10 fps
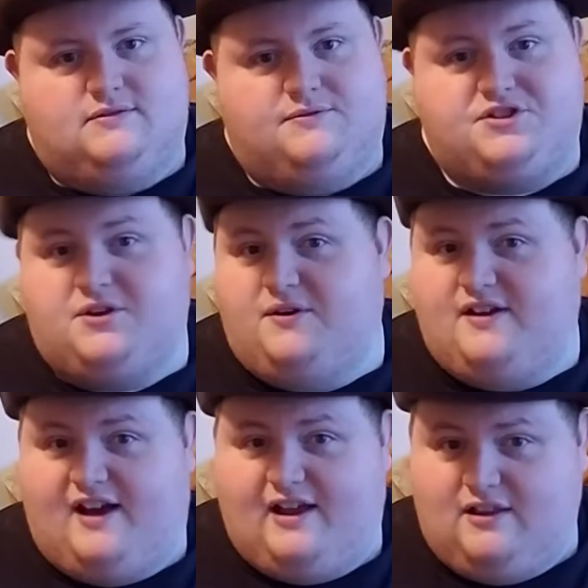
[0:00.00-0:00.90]
So
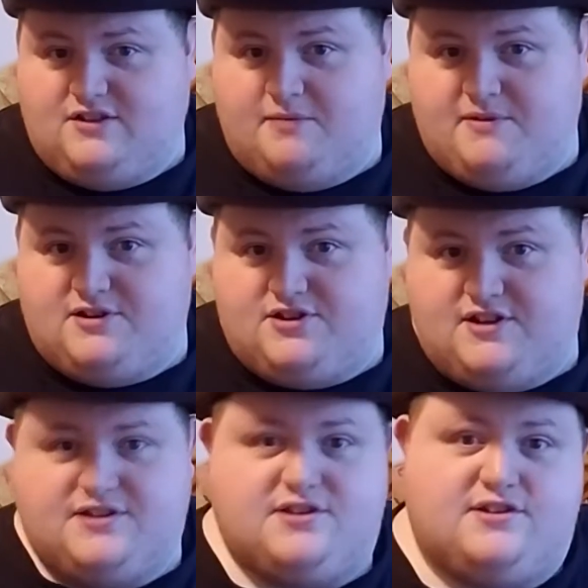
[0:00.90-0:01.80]
yeah, I love Dead Man's
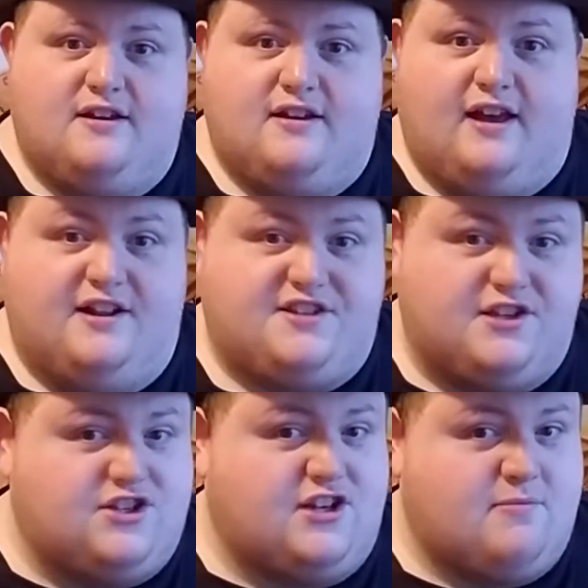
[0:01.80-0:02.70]
Chest, and it
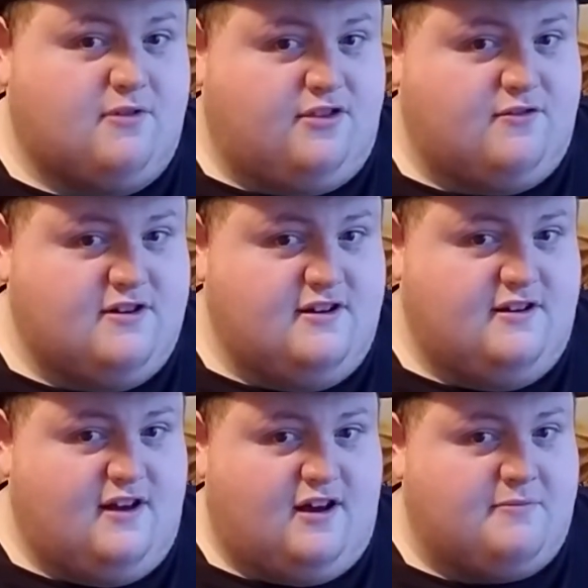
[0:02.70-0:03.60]
sits at number
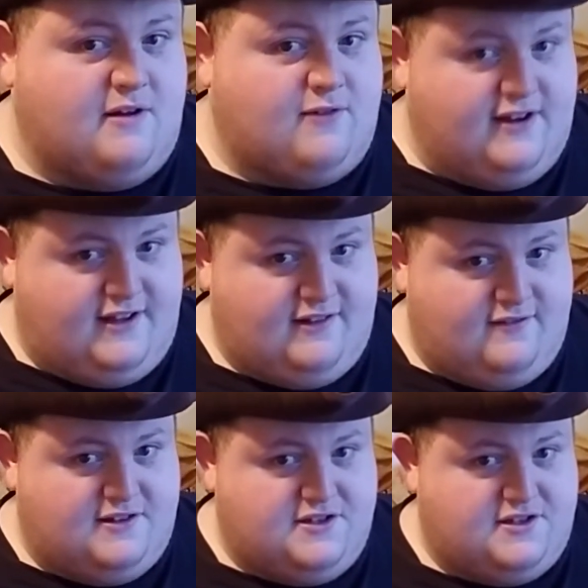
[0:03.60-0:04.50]
3 on my
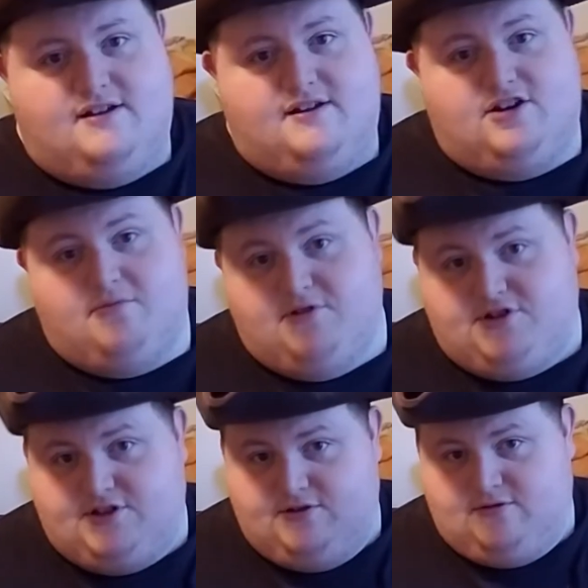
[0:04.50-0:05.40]
ranking list. Number
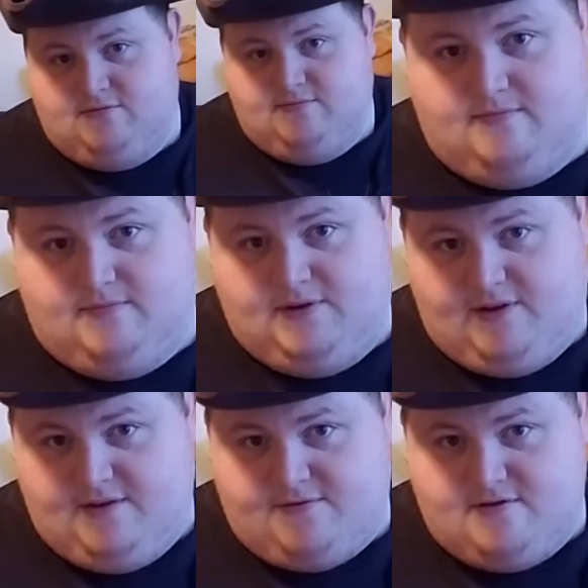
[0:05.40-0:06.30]
2, you
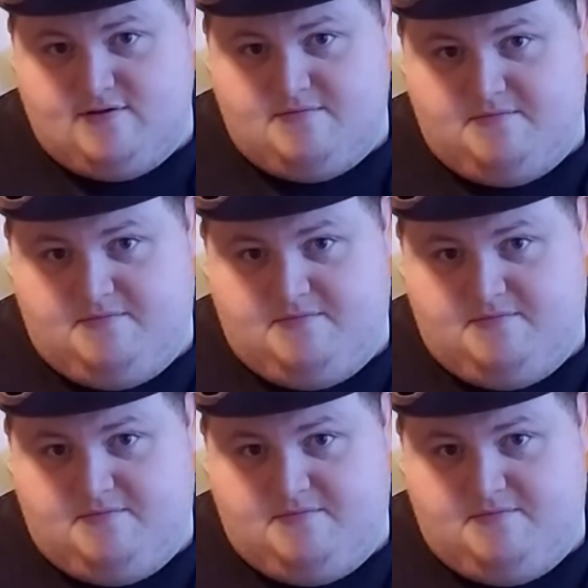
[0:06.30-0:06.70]
ready for it?